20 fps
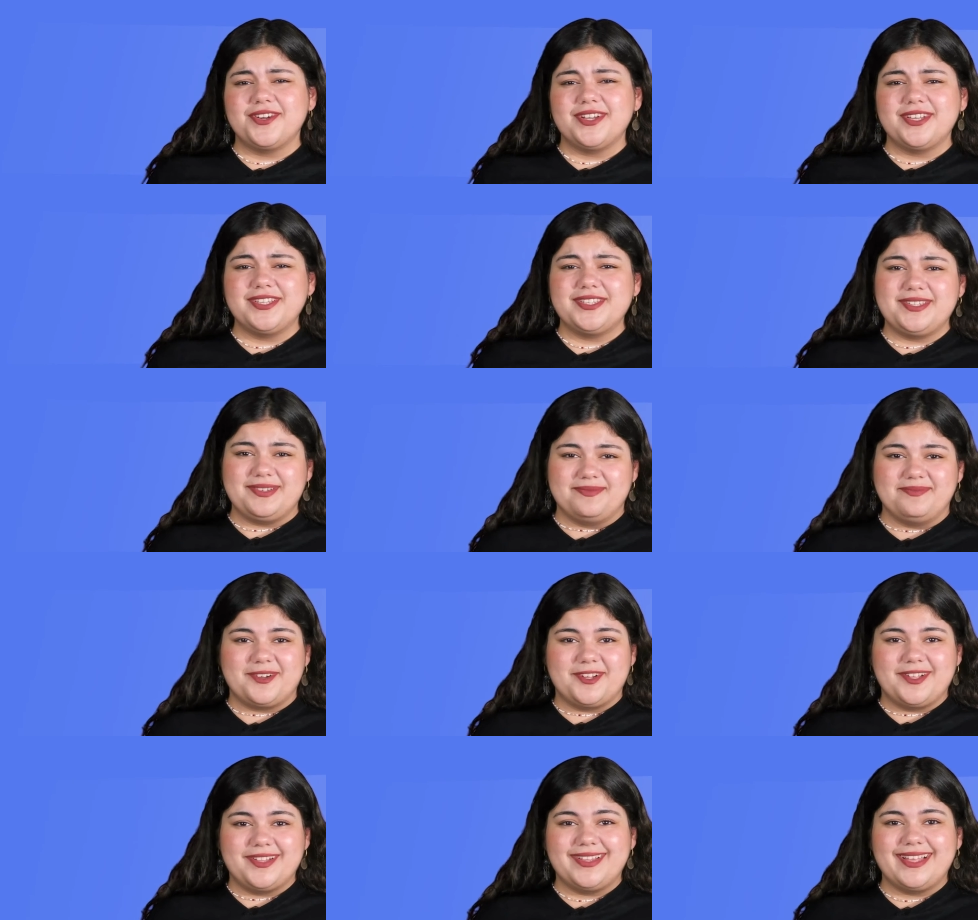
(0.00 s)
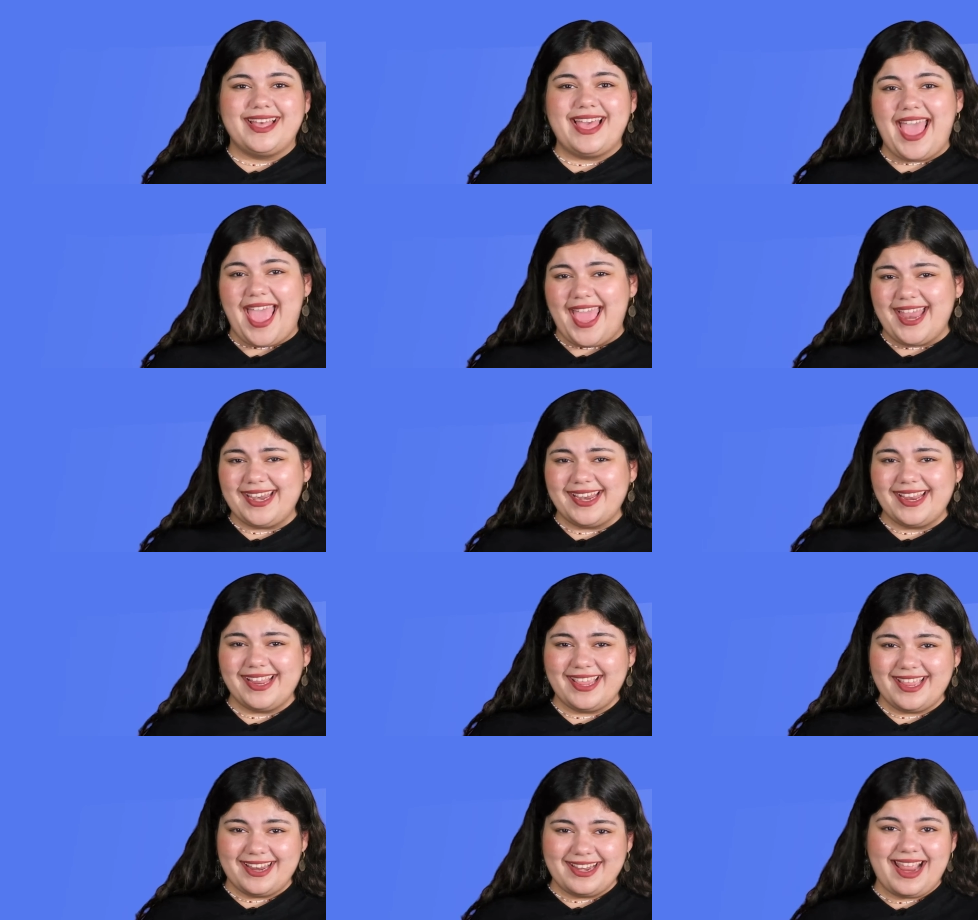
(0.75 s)
is simple:
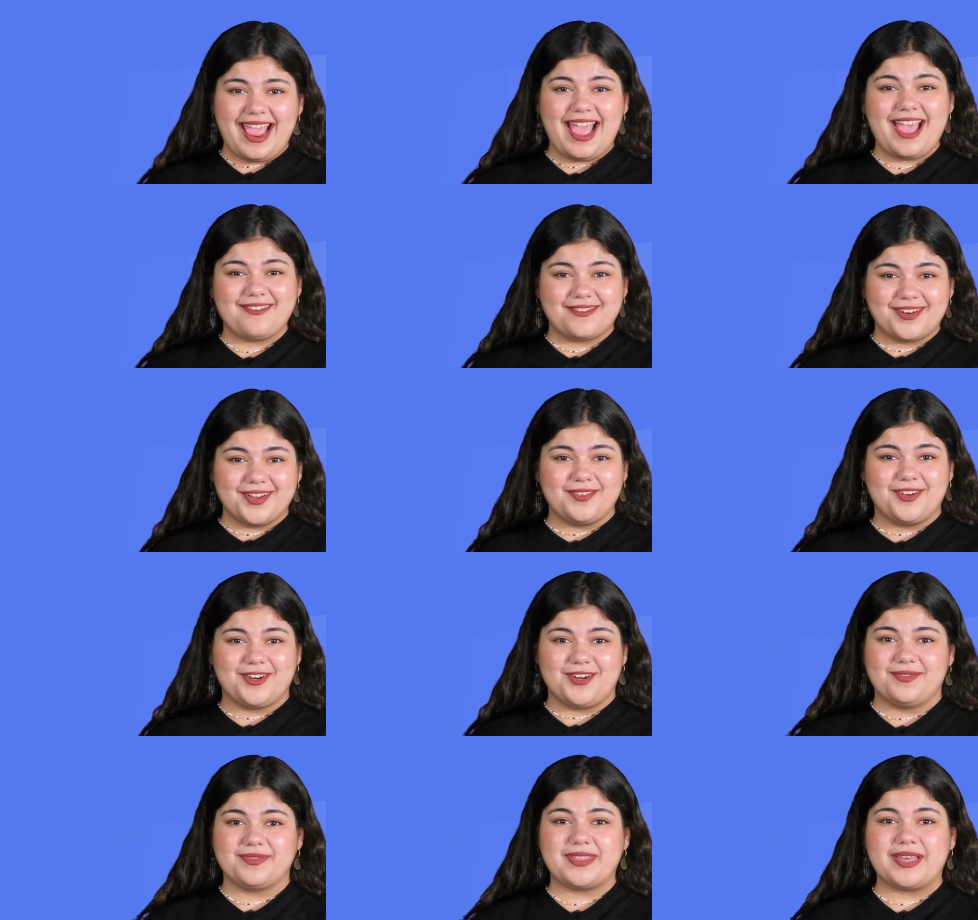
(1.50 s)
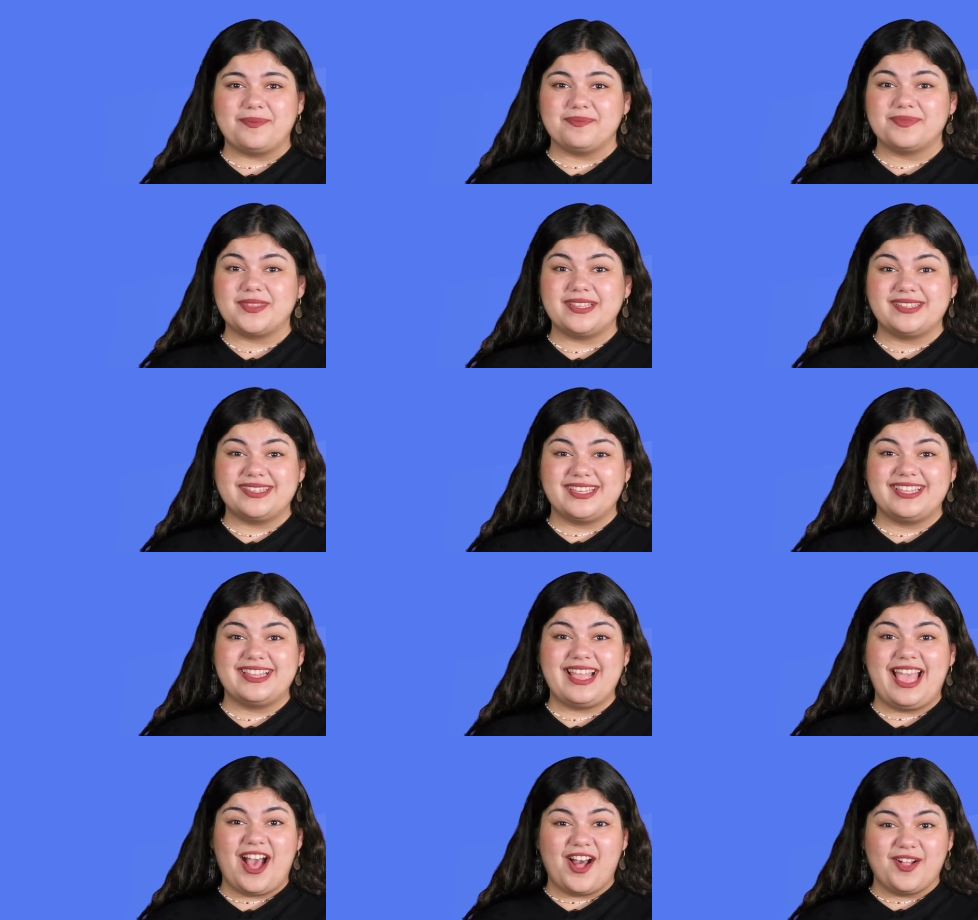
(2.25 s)
any and every one of them that
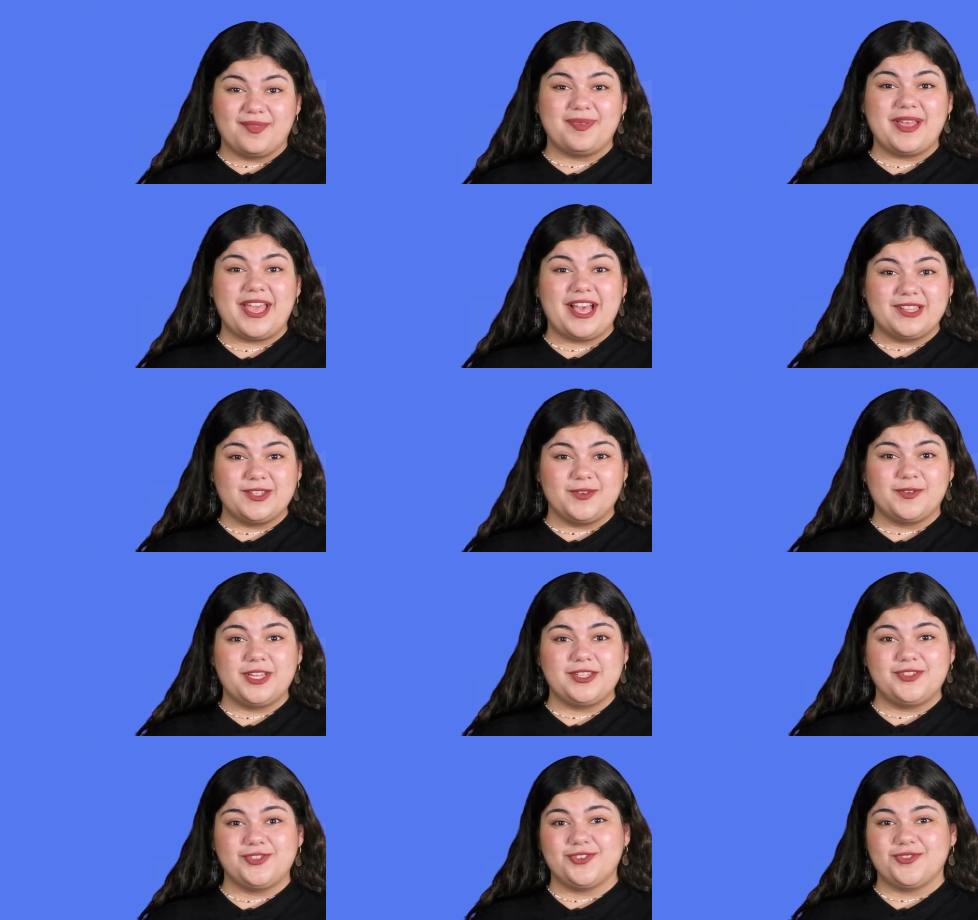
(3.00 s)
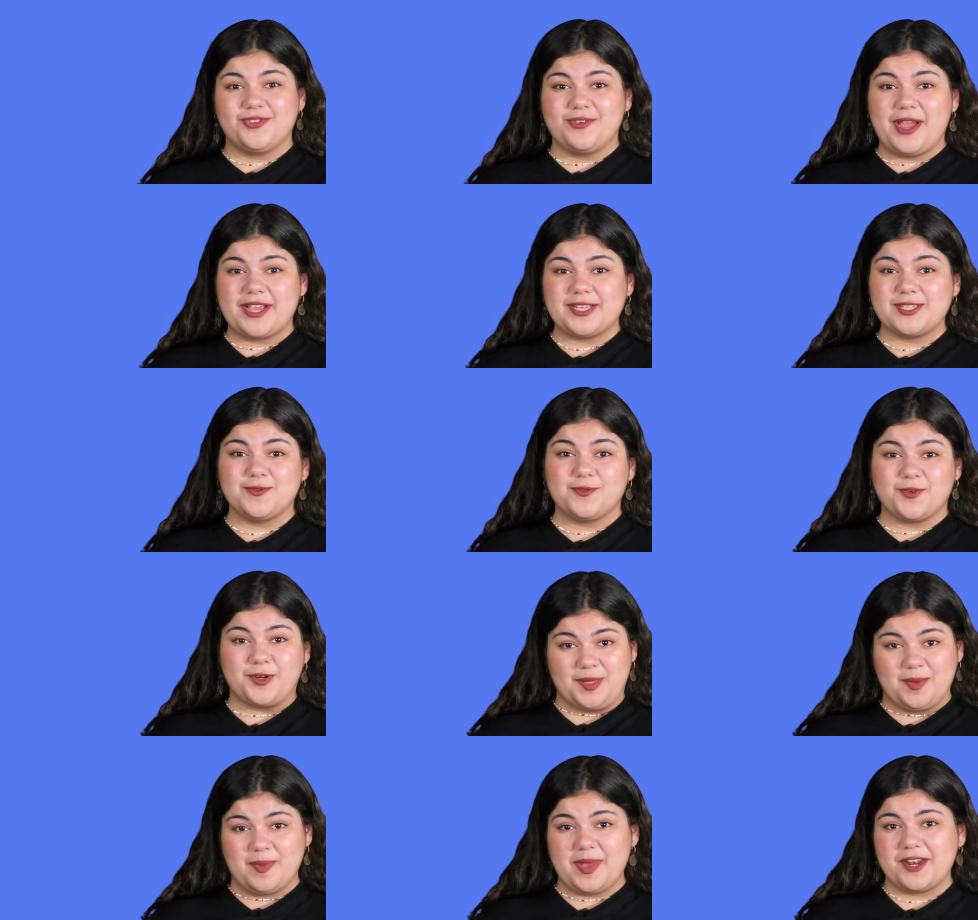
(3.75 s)
can help elevate your UX
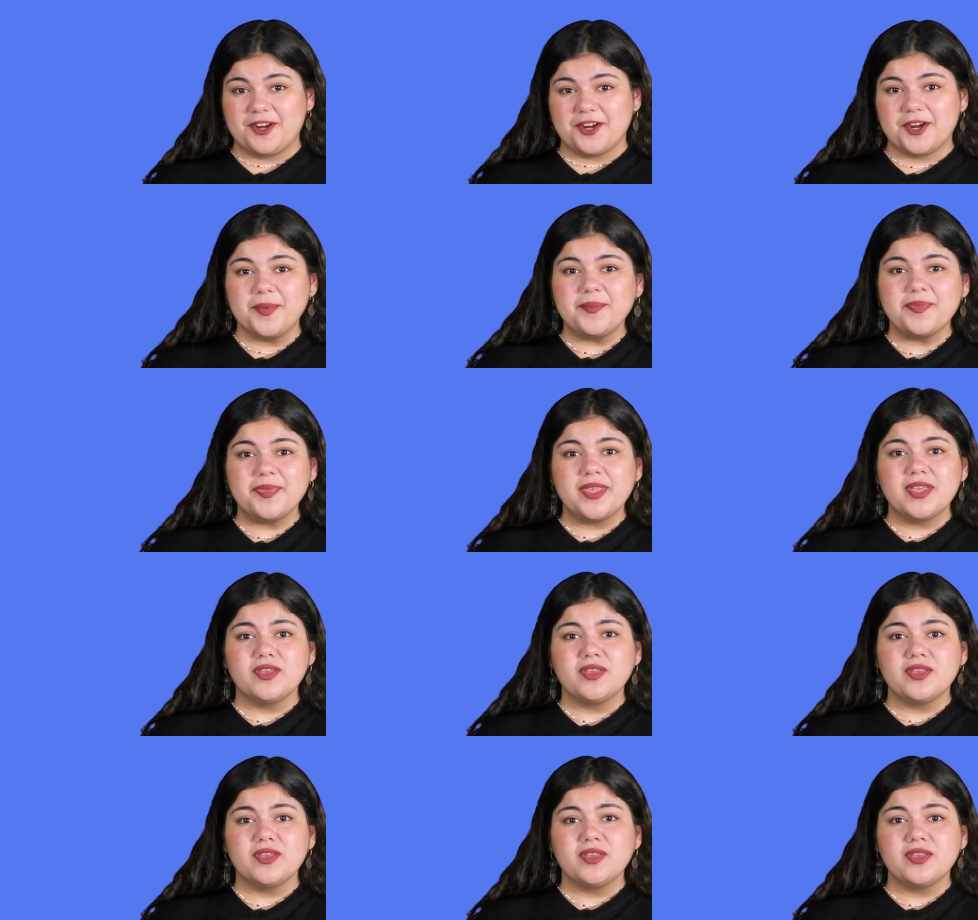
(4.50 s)
for the better.